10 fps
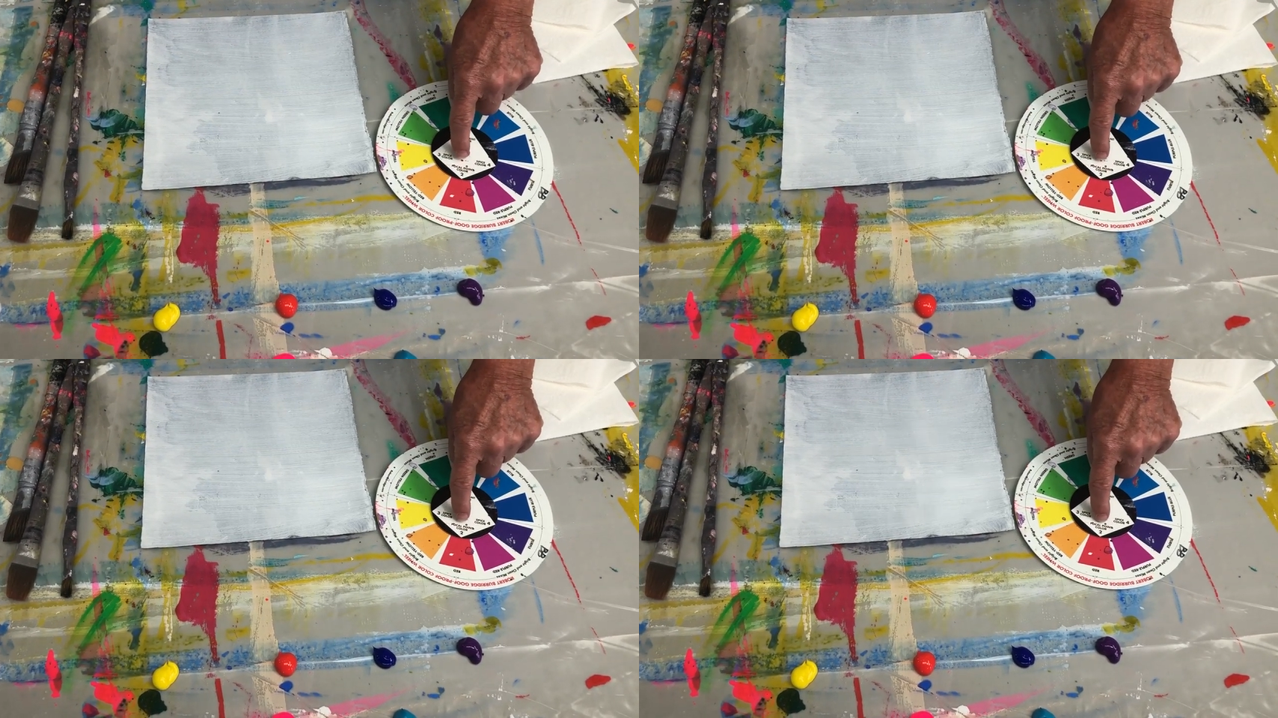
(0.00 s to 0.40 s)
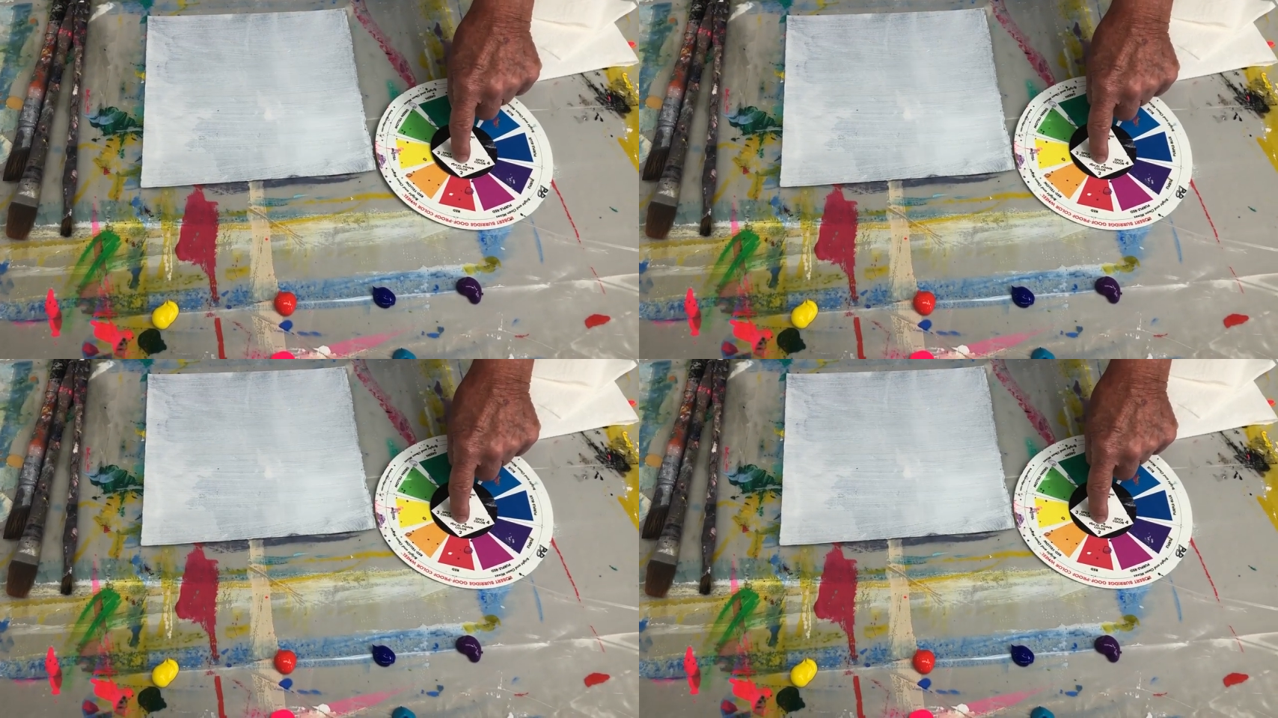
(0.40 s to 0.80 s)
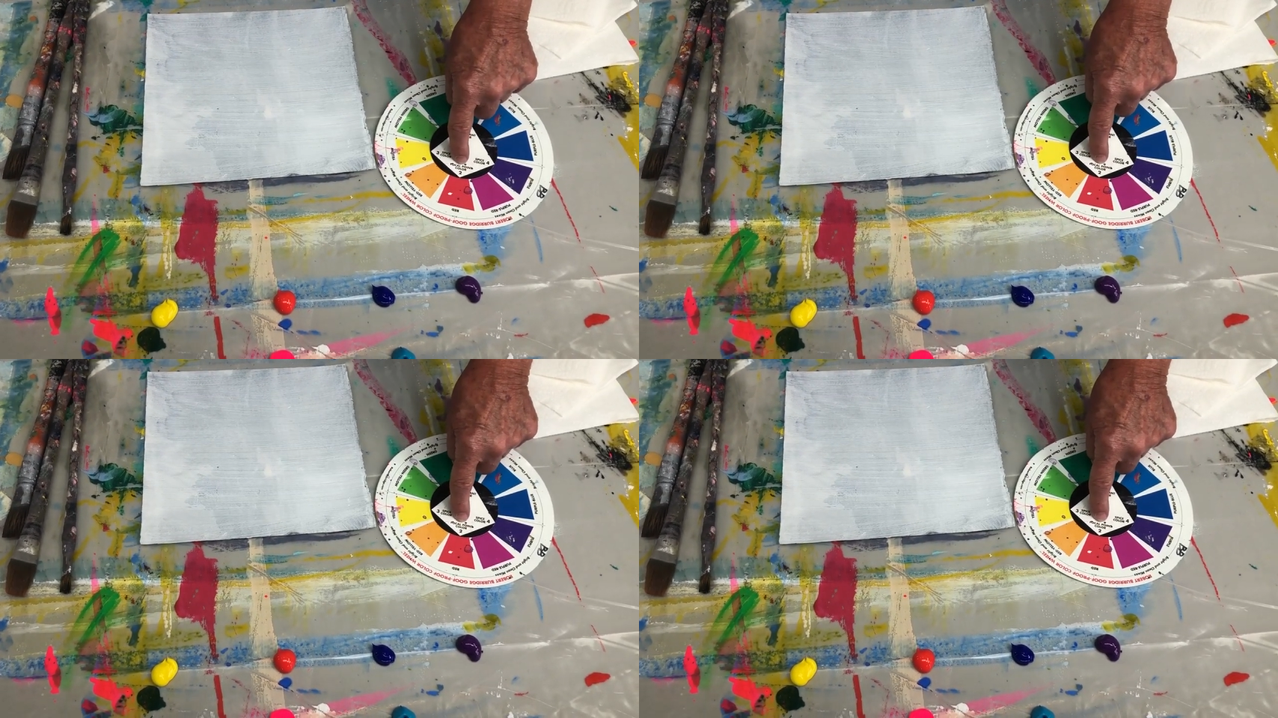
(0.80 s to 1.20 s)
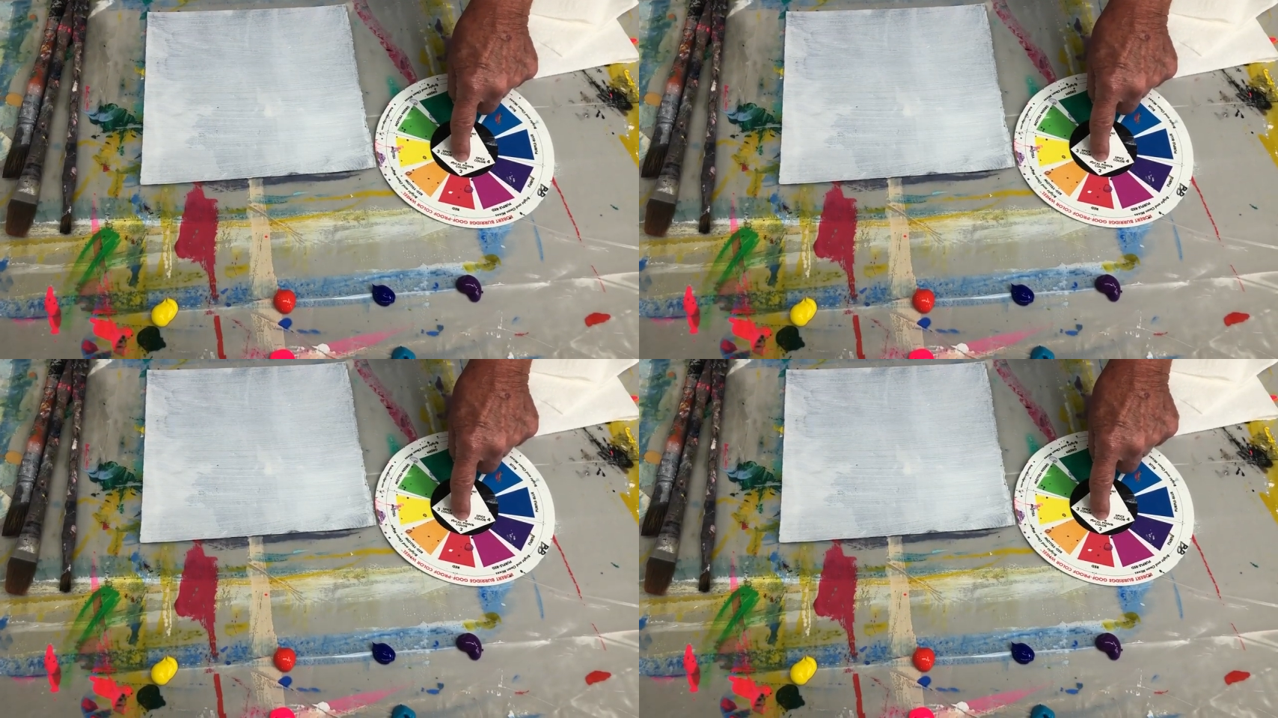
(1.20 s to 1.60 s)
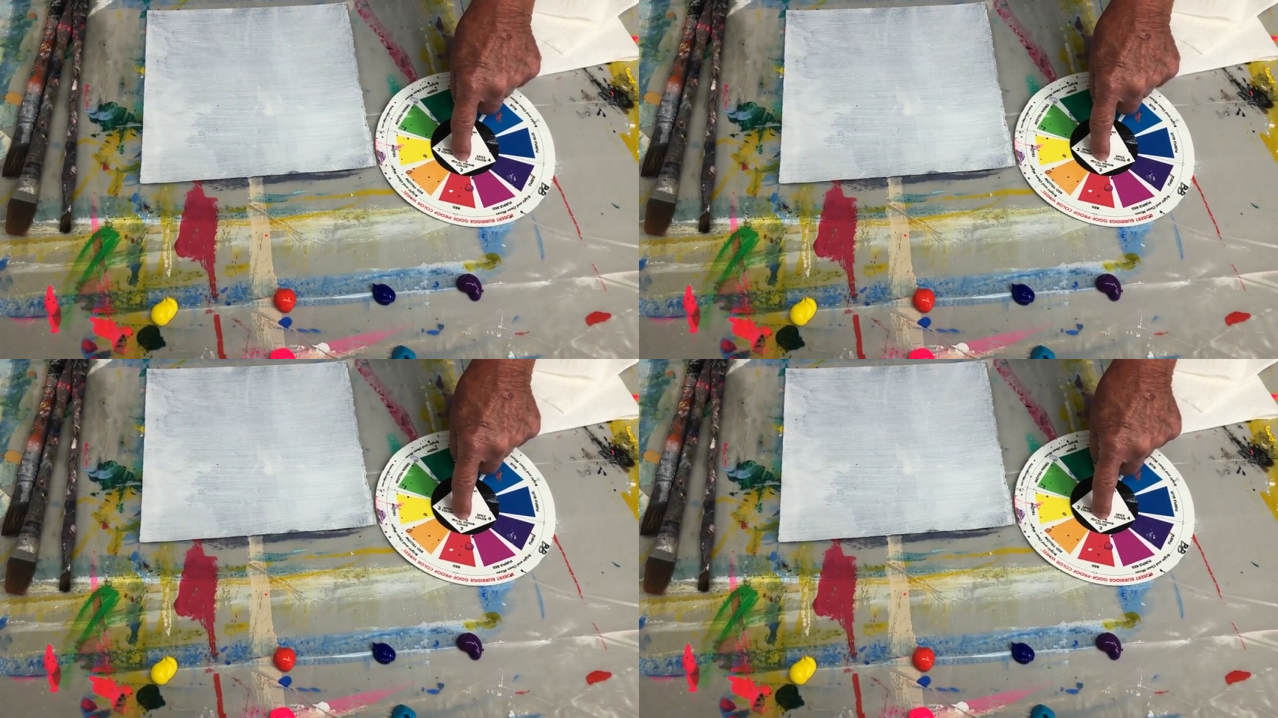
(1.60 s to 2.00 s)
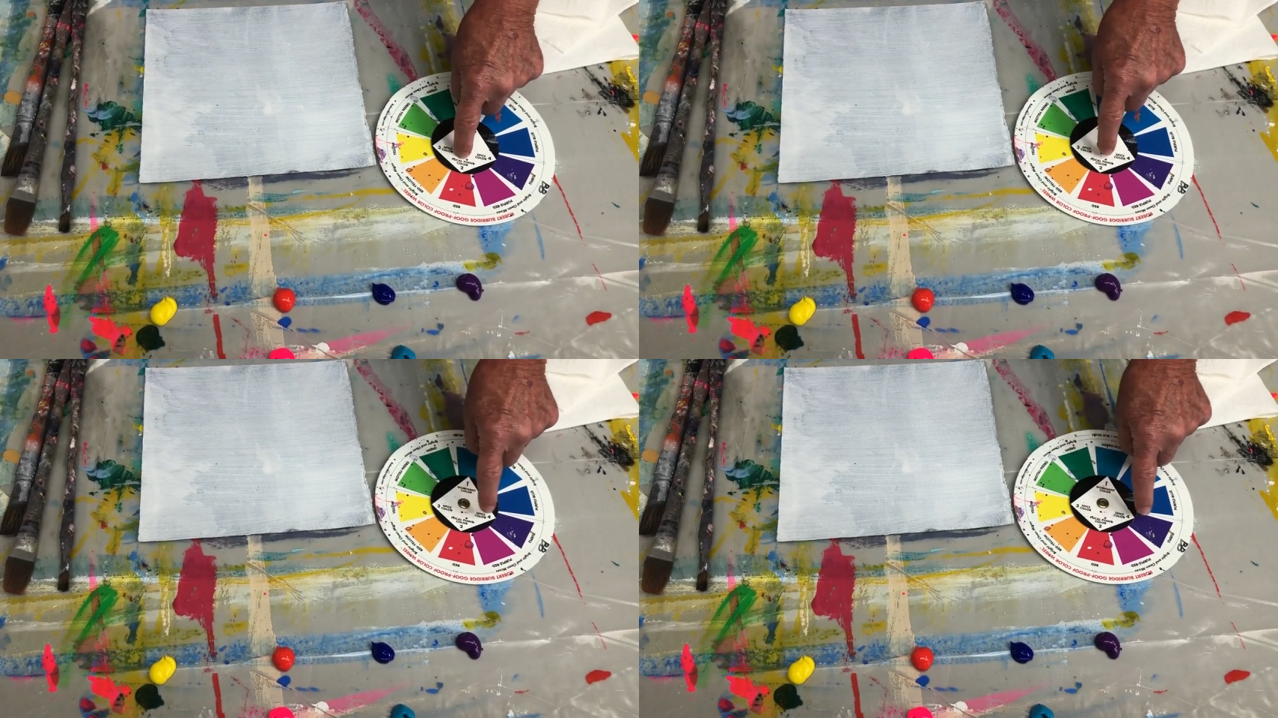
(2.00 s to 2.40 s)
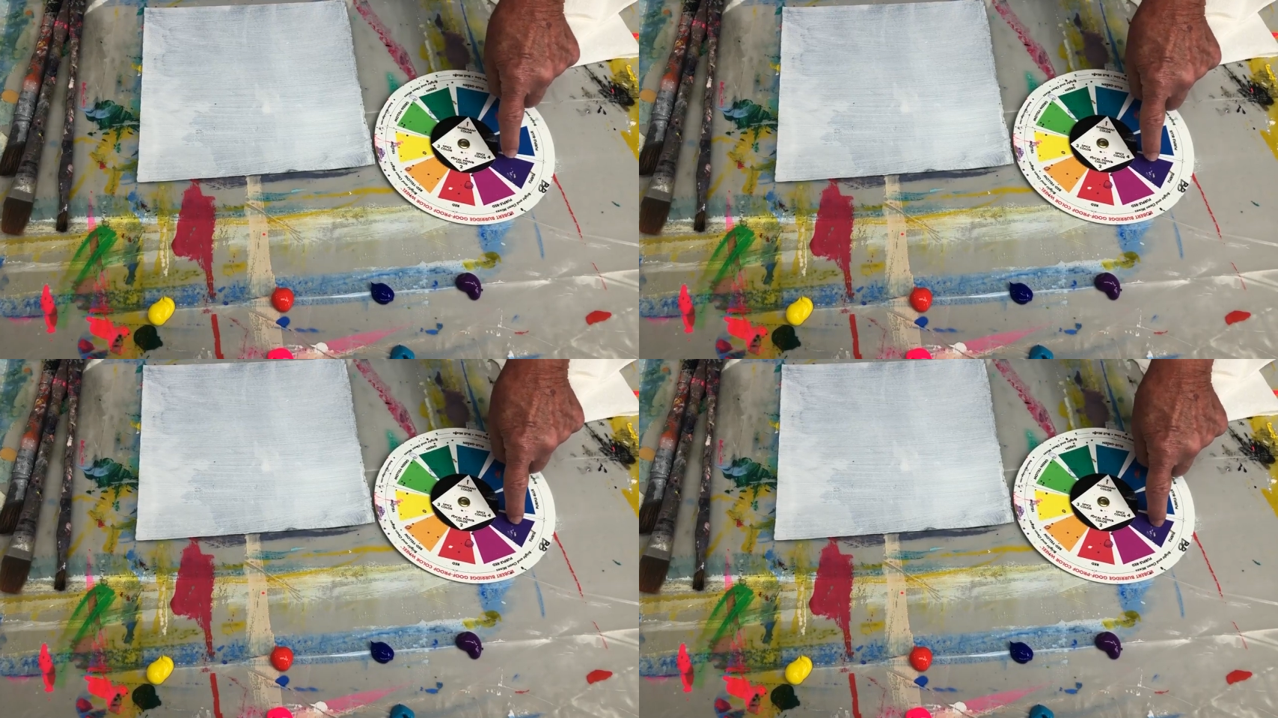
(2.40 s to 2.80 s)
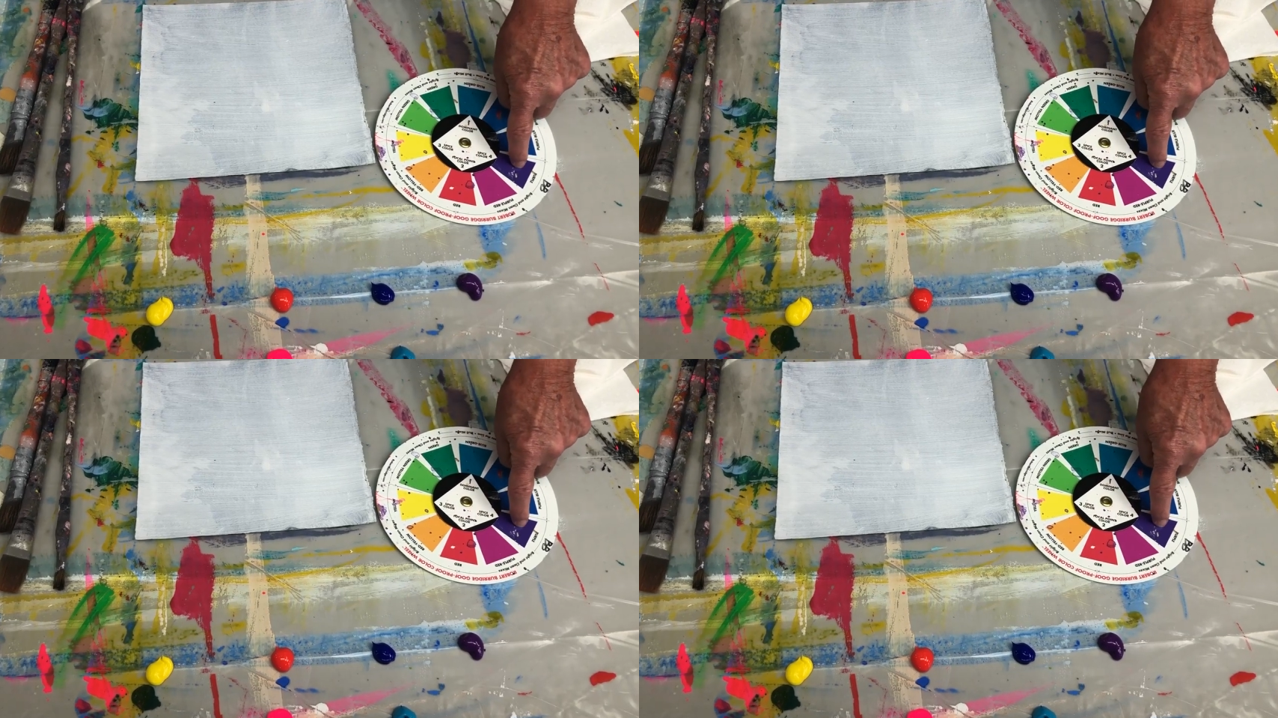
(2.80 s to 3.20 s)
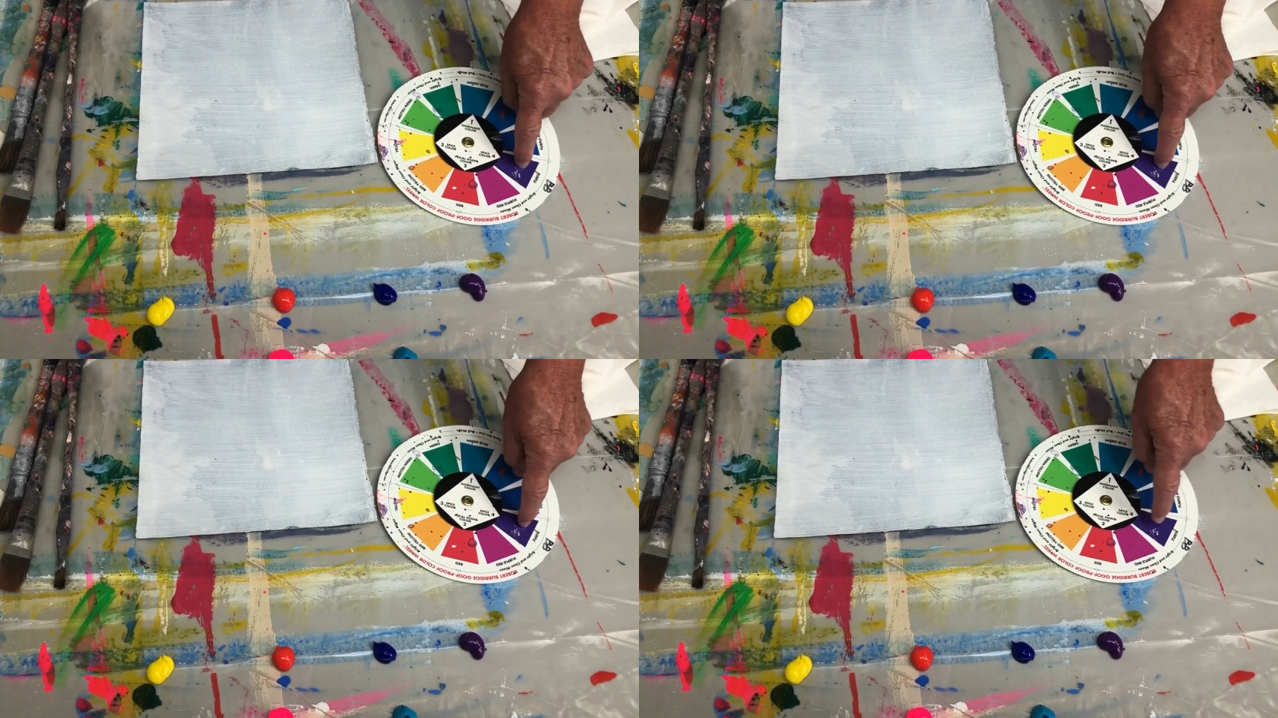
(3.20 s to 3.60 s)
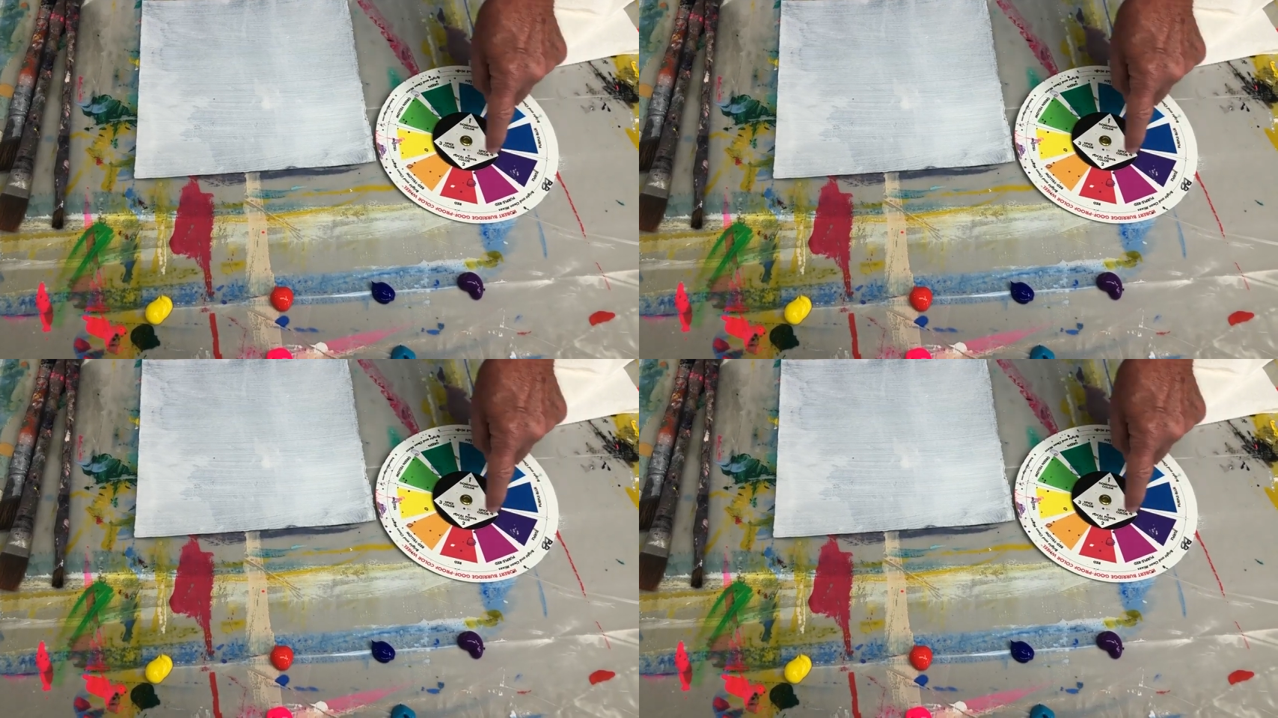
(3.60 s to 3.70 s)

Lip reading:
[unreadable: no face in view]